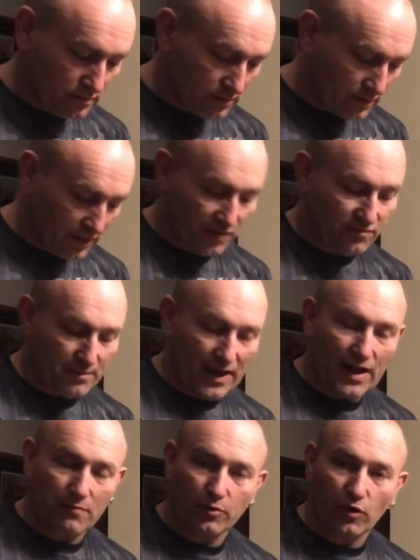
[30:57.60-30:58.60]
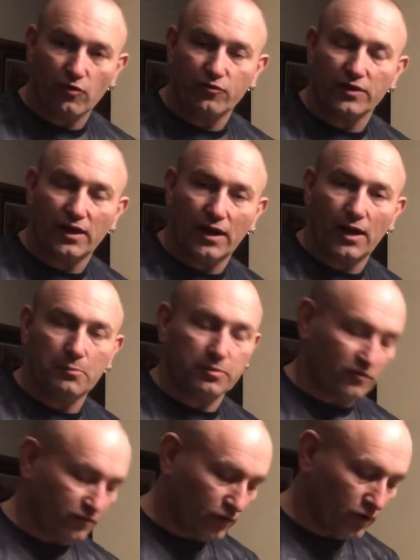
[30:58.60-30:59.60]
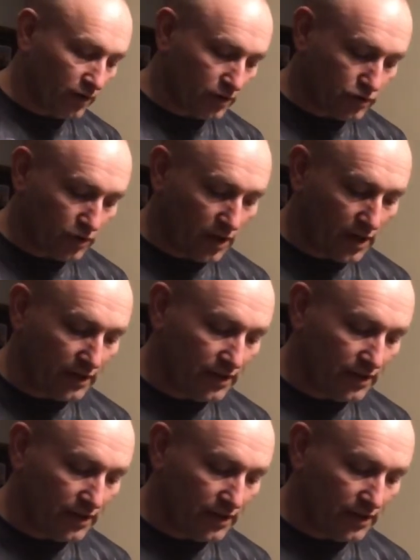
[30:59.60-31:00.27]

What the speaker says: Give Matt Brophy at Epler Fur a try.